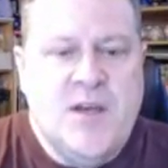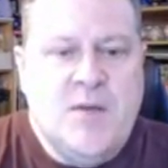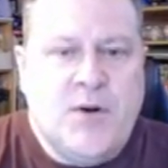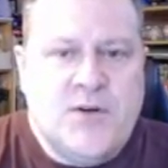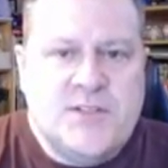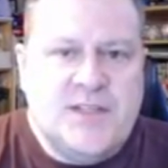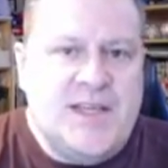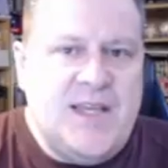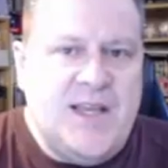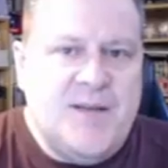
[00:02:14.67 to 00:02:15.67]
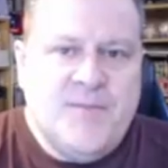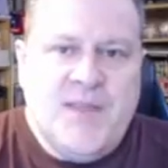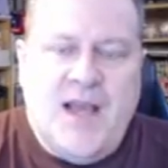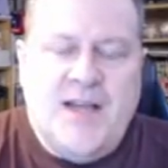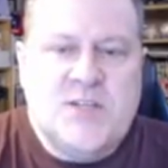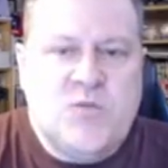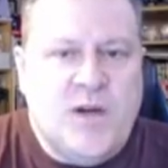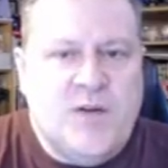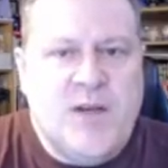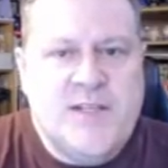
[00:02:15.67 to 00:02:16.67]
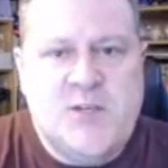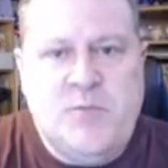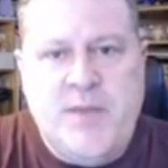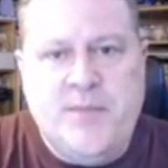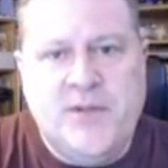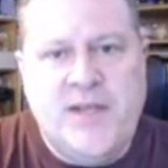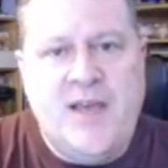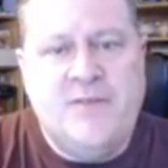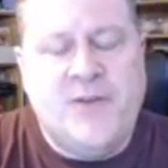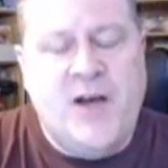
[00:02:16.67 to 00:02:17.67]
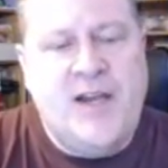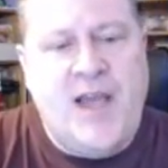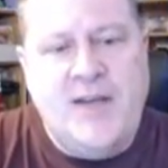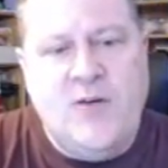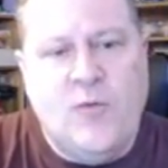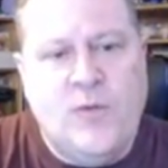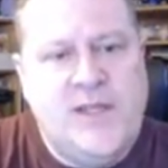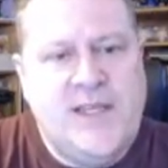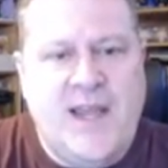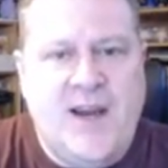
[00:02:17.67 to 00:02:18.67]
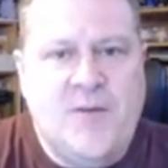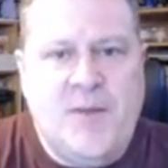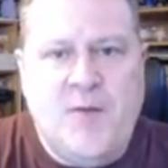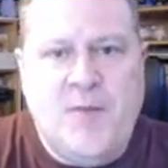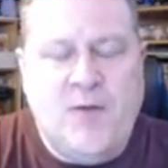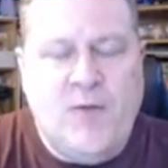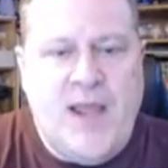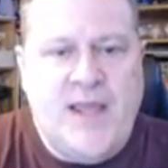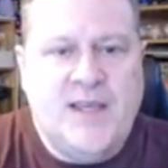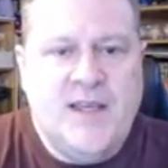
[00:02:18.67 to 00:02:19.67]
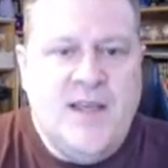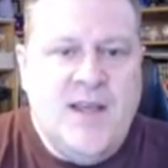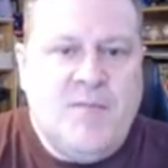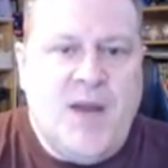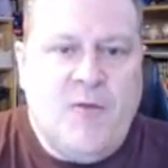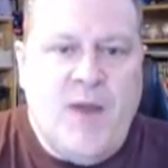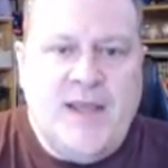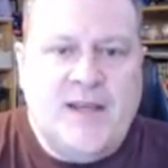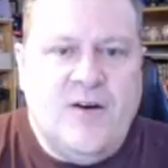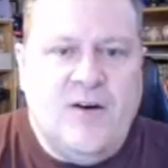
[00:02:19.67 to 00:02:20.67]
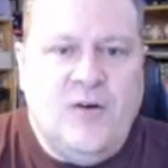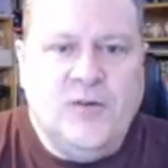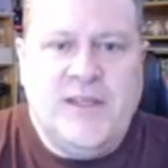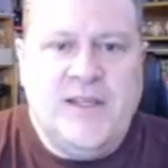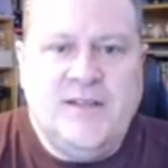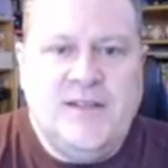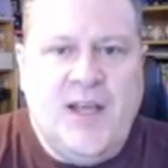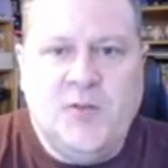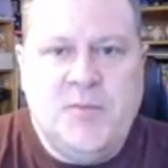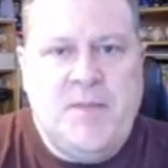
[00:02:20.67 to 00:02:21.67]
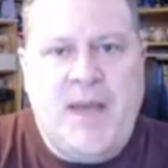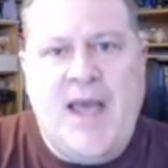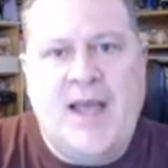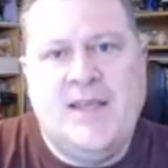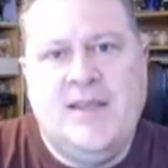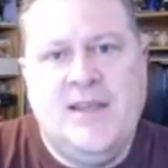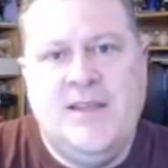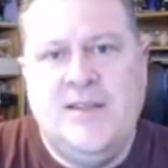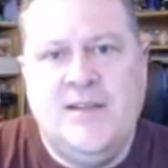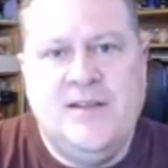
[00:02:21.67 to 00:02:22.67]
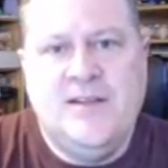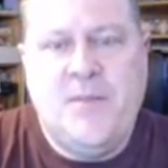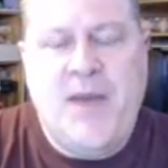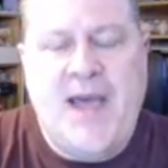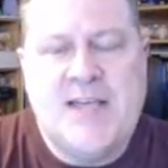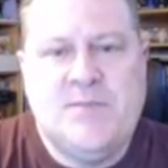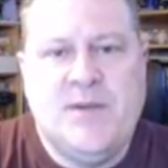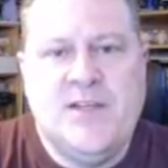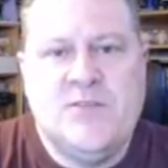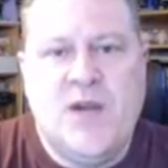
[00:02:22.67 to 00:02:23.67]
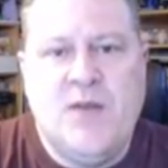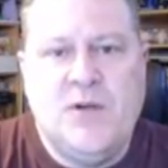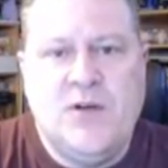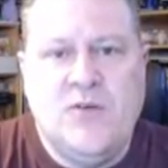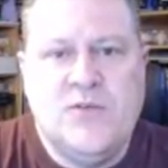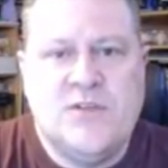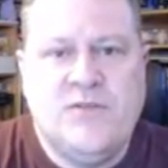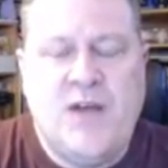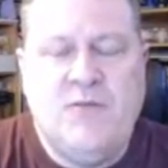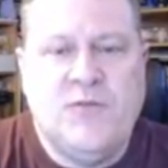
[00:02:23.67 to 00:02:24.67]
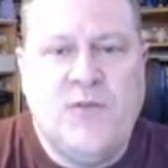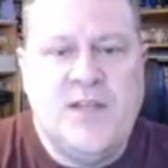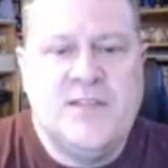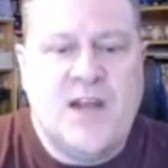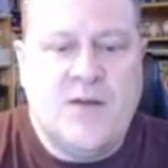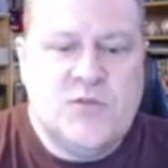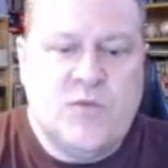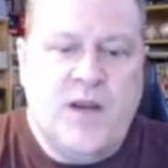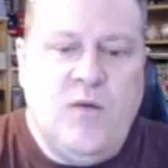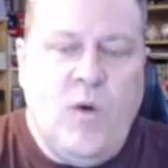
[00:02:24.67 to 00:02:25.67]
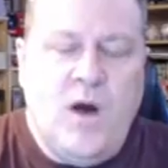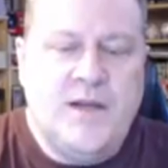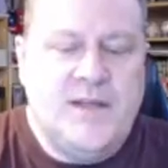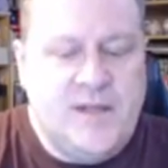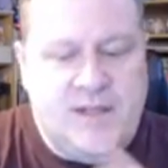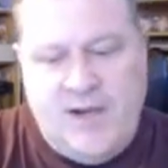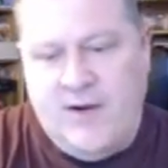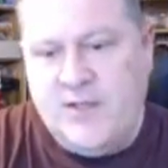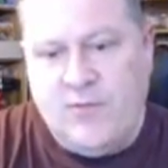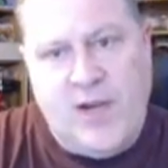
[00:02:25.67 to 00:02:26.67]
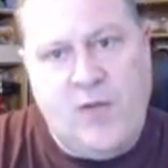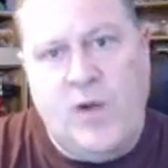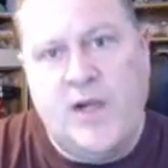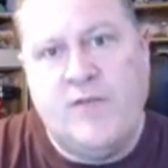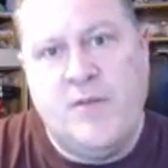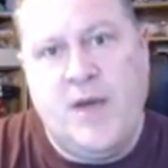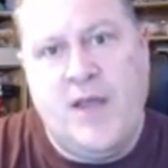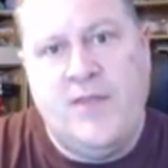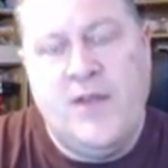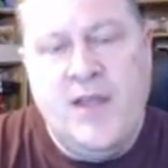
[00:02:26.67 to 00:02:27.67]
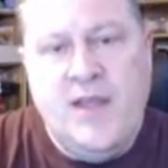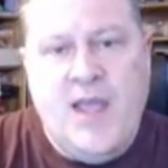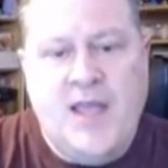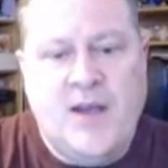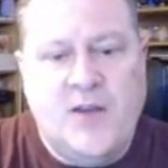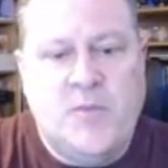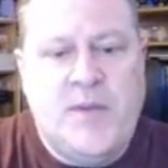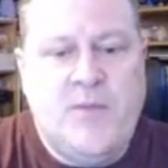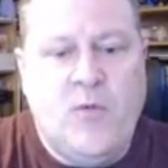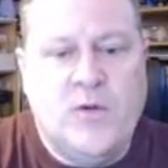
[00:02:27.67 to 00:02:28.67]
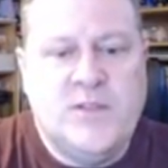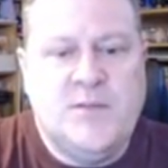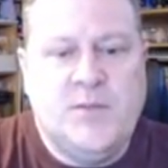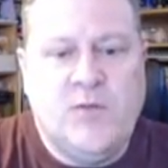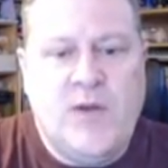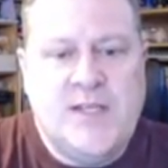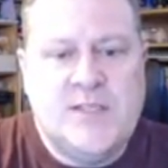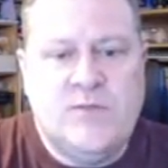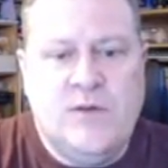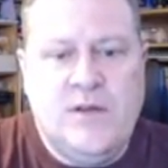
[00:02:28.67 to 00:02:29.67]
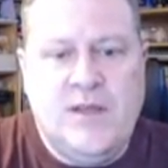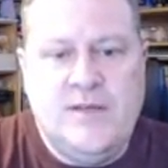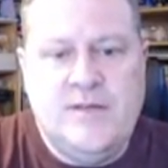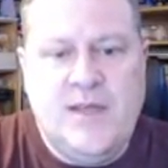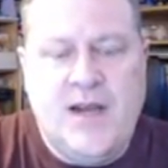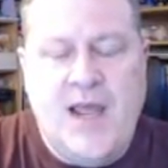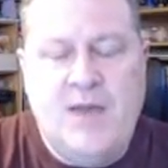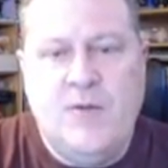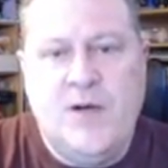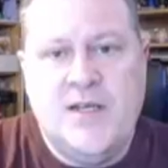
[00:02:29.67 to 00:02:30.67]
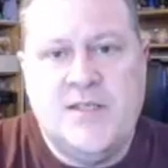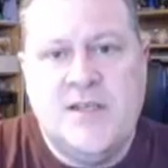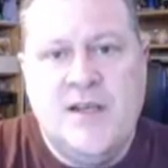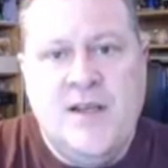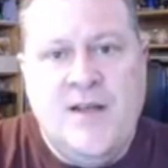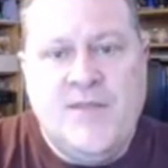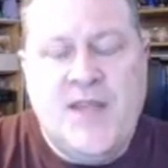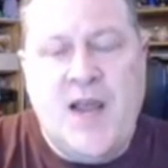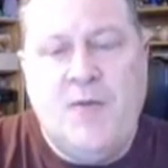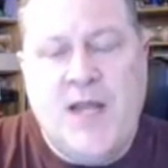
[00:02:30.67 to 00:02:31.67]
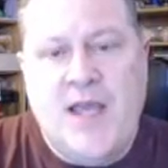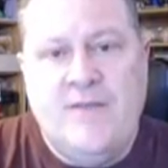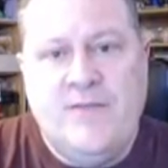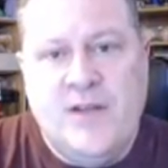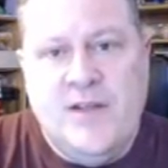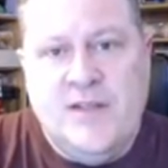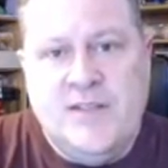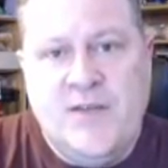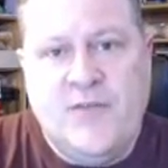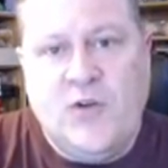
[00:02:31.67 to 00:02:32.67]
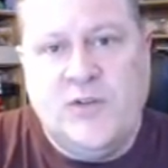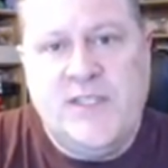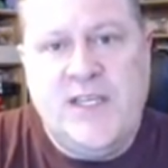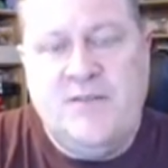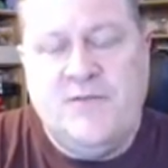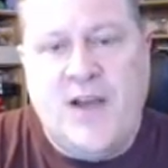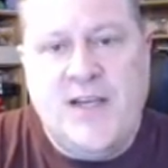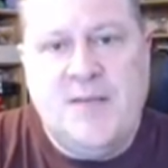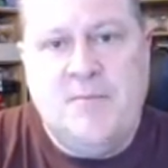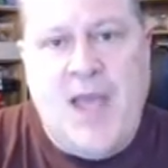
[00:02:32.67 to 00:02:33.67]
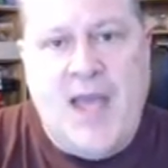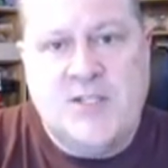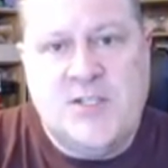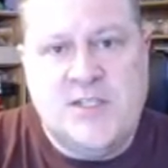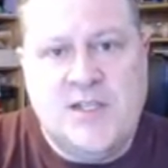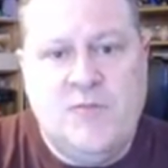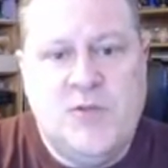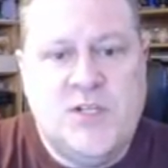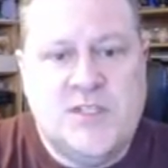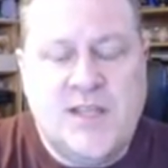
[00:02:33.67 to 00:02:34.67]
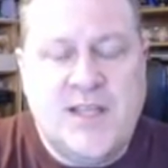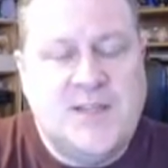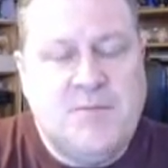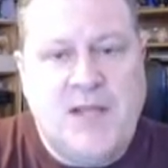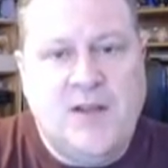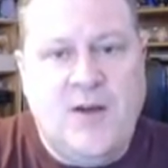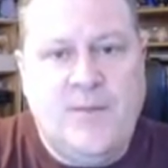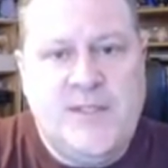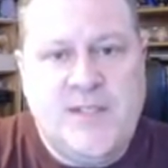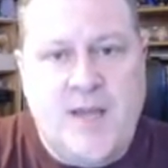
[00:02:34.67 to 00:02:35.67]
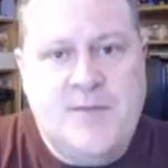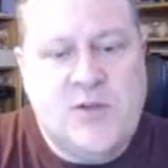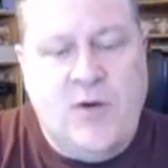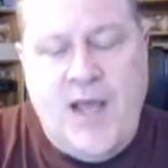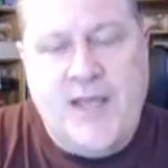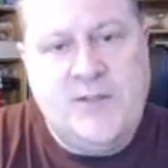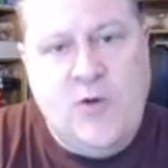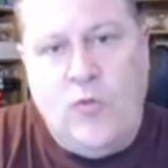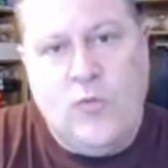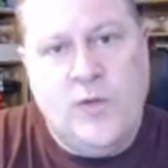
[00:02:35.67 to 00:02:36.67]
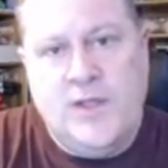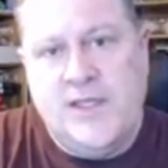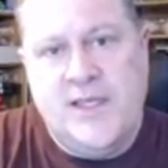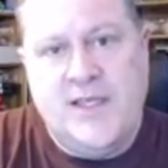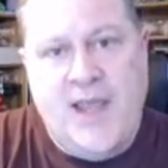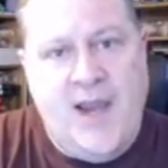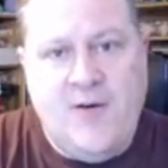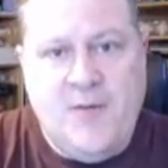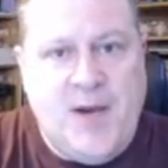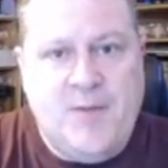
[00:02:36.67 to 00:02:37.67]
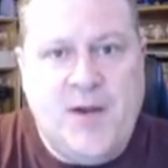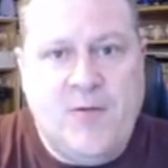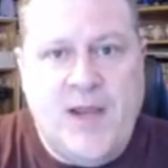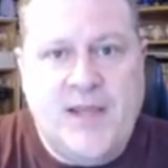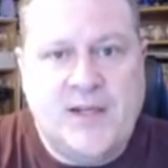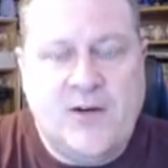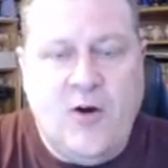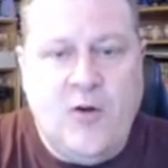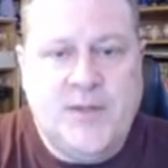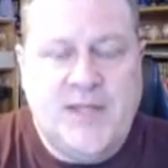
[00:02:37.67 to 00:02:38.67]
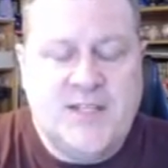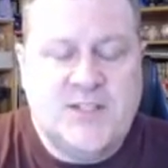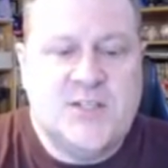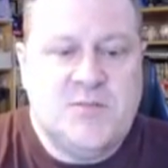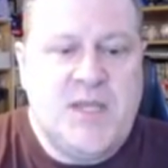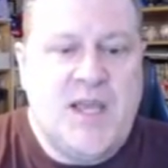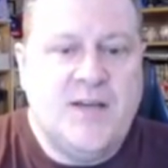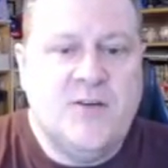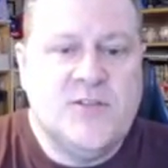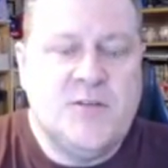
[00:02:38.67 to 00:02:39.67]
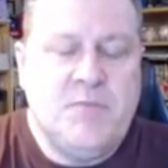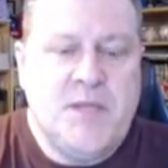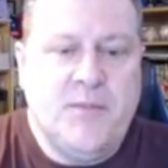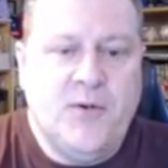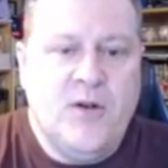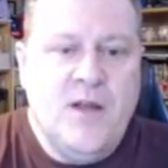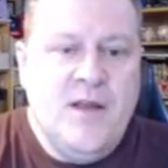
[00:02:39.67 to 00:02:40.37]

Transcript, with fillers: Personally, I just want to rescue people and have fun. I don't really care about my rank my rank only held me back in the past because when I would go survive with friends and I was rank one, getting carried to rank one every month, and other people weren't similar ranks uh, that I was, then I would have difficulty in finding matches and it would just lengthen my lobby time. So I don't really care about my rank at all, but that's just me. I know some people